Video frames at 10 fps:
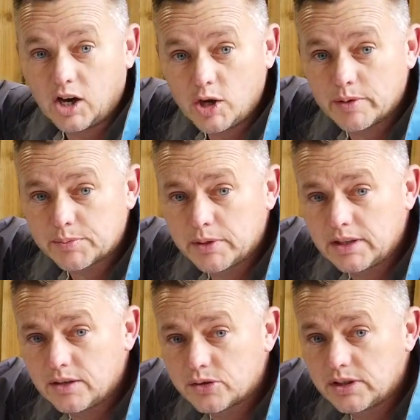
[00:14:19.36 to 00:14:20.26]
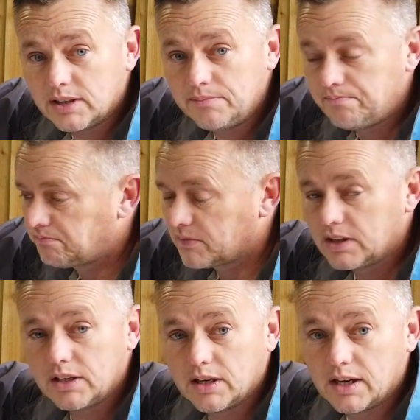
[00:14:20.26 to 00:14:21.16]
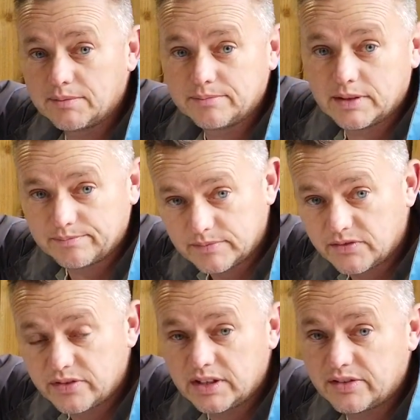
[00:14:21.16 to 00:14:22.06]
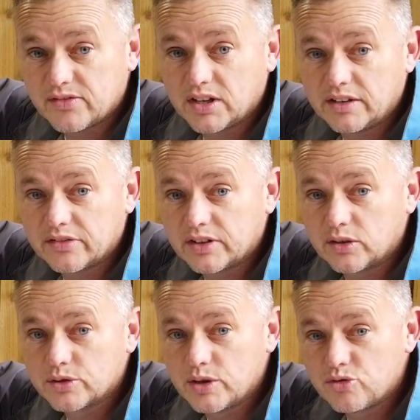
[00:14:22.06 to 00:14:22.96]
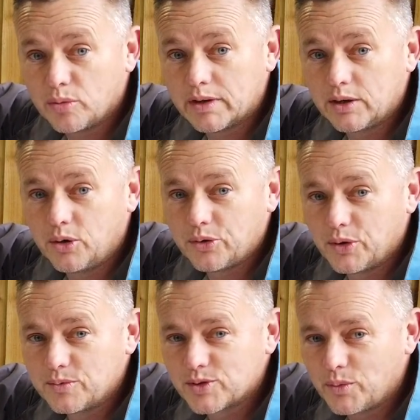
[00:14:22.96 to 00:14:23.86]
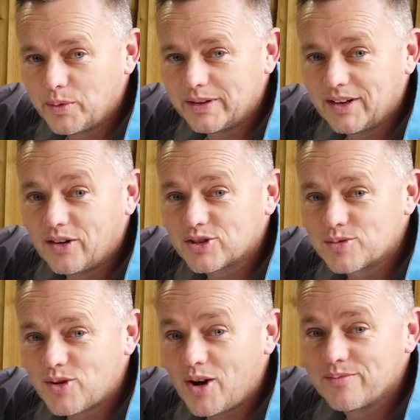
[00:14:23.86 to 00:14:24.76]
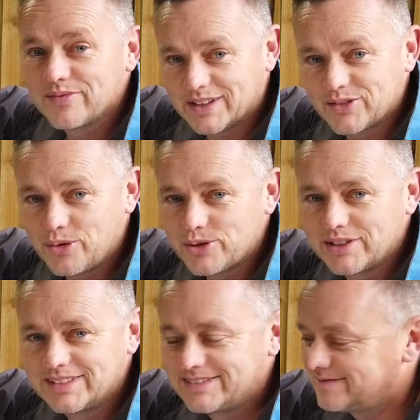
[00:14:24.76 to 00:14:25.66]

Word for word: I hope that's been of use to you. Um, if, if you've learned a thing or two, drop me a little thumbs up and like, subscribe. Thanks for watching.